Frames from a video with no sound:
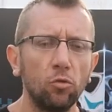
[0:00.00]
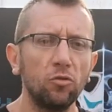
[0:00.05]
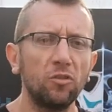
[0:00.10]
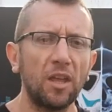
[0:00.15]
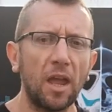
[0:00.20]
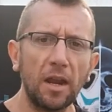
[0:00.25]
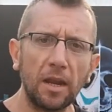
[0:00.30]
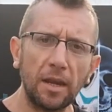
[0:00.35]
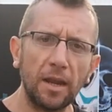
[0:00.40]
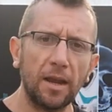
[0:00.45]

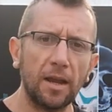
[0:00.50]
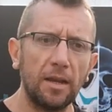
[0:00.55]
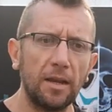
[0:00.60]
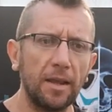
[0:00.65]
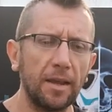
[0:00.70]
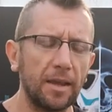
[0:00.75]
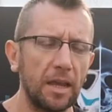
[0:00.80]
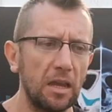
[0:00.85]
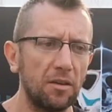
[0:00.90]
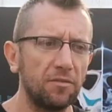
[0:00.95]
technical
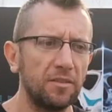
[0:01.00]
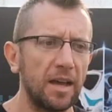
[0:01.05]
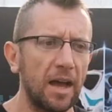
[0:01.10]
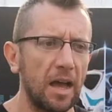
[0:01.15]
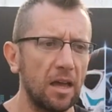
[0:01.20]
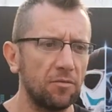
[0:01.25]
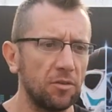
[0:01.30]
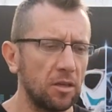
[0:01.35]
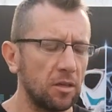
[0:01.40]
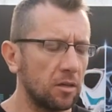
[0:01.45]
and cave
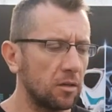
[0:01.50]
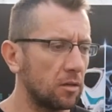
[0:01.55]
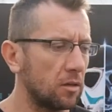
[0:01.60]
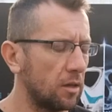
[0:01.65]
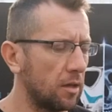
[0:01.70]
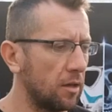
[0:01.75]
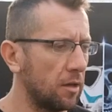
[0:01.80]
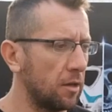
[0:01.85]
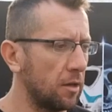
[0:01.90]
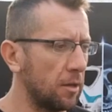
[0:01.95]
diving,
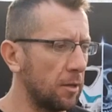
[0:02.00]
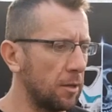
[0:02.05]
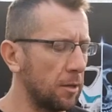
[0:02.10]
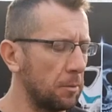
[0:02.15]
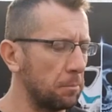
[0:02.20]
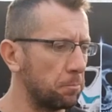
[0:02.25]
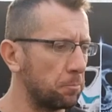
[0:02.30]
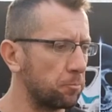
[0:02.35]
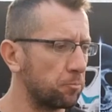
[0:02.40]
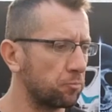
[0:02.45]
I
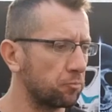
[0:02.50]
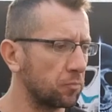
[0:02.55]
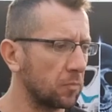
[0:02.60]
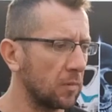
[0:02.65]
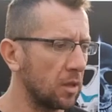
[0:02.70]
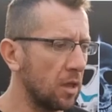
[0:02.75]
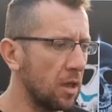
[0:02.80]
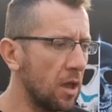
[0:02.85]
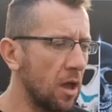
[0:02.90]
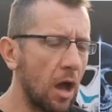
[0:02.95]

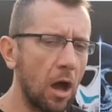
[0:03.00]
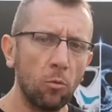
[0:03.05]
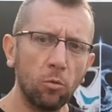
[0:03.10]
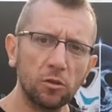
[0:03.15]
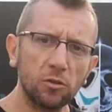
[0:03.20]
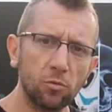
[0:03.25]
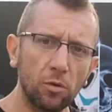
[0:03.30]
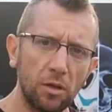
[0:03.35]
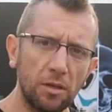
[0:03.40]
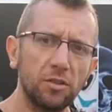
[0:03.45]

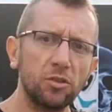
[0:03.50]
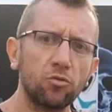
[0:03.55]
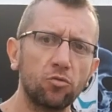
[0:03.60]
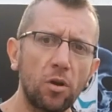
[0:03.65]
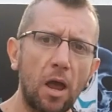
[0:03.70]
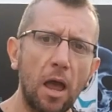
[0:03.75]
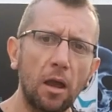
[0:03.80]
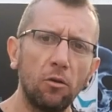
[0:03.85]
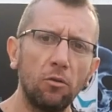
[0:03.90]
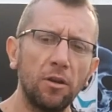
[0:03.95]
was really
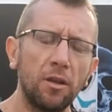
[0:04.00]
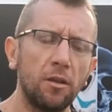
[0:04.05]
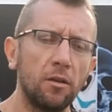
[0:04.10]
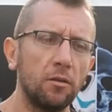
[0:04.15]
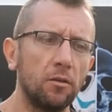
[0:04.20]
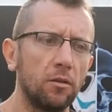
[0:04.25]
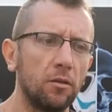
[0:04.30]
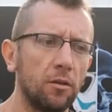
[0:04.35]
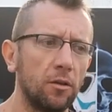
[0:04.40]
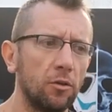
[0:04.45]
struggling
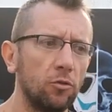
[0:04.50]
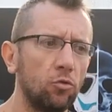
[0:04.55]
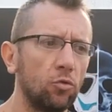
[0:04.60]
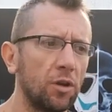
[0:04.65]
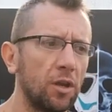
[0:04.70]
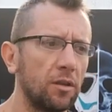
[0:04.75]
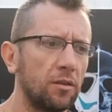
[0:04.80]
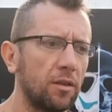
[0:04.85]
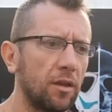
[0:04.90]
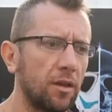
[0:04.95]

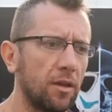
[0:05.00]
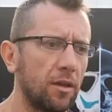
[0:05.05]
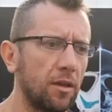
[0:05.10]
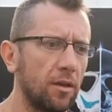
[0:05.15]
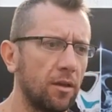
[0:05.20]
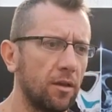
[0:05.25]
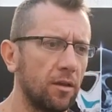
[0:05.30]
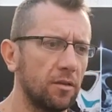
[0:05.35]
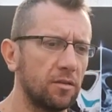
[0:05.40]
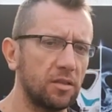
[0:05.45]
during
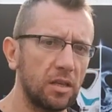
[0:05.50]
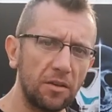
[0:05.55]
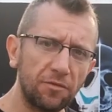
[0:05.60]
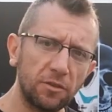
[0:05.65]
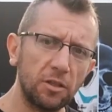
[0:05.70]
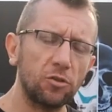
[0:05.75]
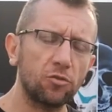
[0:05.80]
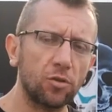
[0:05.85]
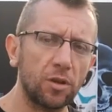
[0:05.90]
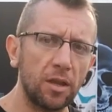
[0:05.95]
the
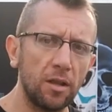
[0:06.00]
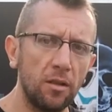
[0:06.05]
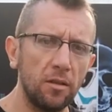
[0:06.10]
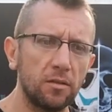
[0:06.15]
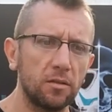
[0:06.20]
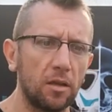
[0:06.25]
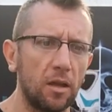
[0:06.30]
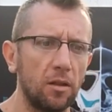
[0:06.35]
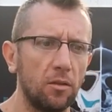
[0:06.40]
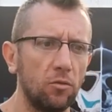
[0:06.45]
safety
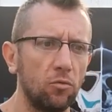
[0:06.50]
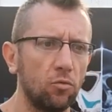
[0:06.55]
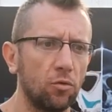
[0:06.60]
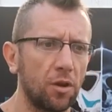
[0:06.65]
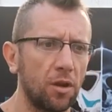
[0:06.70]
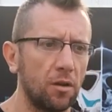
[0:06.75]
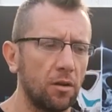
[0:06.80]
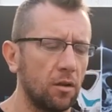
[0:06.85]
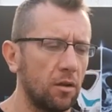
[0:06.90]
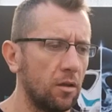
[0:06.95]
drills and
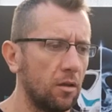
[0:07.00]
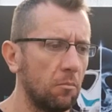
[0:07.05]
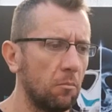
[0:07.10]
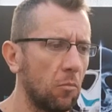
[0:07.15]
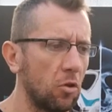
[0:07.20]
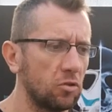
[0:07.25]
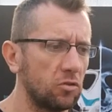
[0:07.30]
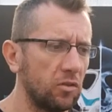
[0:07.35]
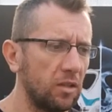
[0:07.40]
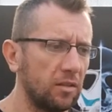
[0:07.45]
during
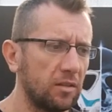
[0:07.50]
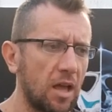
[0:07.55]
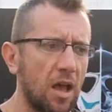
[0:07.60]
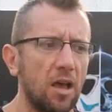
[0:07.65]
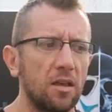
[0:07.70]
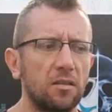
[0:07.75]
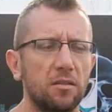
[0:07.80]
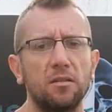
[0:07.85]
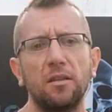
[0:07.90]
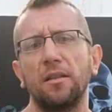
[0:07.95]
most of the
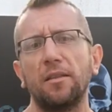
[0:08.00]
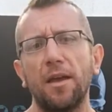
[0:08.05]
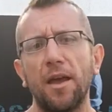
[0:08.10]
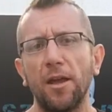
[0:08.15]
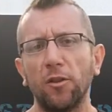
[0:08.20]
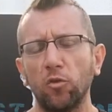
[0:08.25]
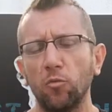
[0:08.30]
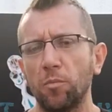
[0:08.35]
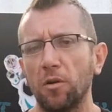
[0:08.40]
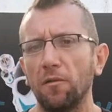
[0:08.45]
tasks that I
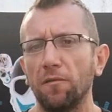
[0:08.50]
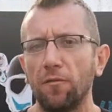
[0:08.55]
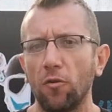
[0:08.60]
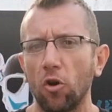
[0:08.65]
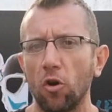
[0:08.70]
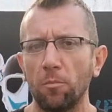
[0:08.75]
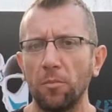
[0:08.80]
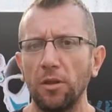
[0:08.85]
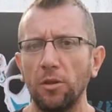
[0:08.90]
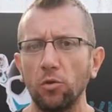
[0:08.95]
had to
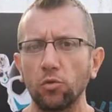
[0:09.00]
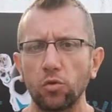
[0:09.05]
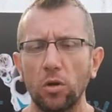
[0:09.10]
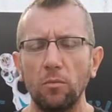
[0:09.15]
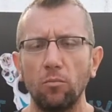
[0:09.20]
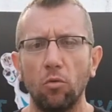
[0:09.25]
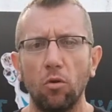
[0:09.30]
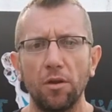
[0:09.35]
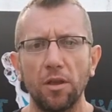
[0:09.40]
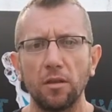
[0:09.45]
perform in neutral
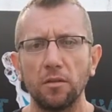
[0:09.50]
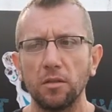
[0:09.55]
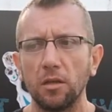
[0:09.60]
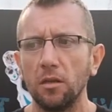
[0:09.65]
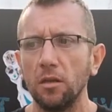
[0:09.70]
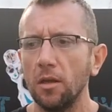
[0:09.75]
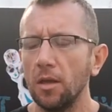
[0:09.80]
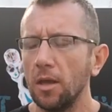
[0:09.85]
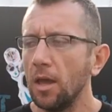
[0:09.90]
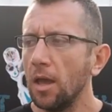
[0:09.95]
buoyancy.
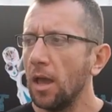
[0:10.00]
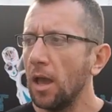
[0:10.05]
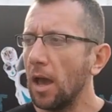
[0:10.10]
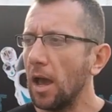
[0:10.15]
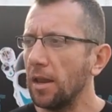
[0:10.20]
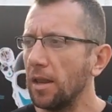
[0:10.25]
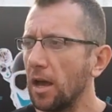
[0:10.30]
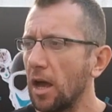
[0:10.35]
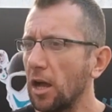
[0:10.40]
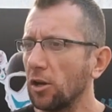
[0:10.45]

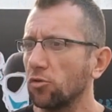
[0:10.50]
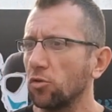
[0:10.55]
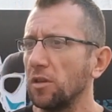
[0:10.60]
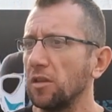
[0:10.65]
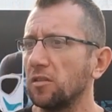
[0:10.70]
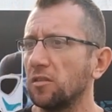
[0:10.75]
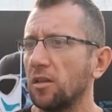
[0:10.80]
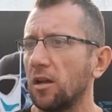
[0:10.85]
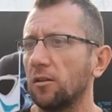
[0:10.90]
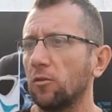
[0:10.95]
And I actually
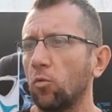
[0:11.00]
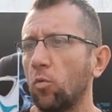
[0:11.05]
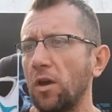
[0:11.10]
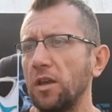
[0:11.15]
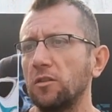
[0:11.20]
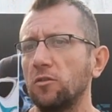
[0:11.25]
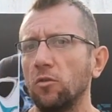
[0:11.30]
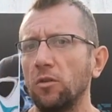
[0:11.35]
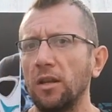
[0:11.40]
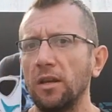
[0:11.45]
started
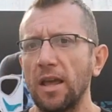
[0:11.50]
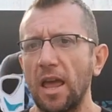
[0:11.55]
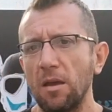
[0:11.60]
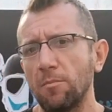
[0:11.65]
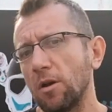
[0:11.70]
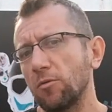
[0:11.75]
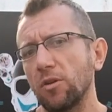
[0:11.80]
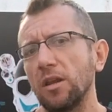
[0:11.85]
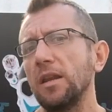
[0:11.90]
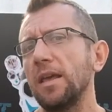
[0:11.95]
questioning, am I
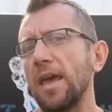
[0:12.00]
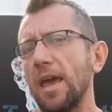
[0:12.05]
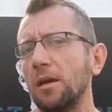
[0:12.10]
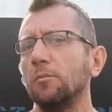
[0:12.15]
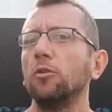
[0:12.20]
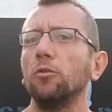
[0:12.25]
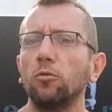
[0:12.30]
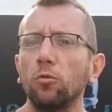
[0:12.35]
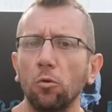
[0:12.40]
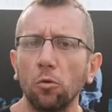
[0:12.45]
really
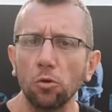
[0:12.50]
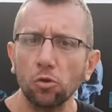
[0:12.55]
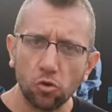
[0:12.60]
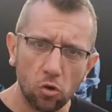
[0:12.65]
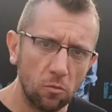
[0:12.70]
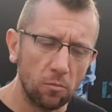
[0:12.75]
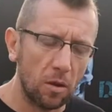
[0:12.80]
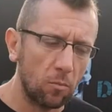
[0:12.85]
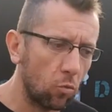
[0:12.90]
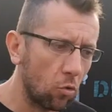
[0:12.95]
able to control
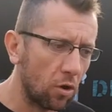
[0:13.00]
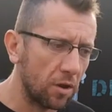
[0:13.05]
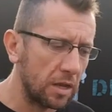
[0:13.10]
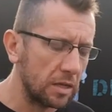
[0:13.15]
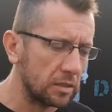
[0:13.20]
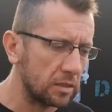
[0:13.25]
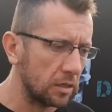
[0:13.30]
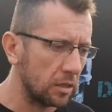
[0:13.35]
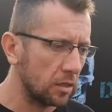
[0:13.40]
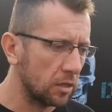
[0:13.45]
my
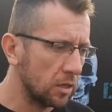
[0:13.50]
buoyancy?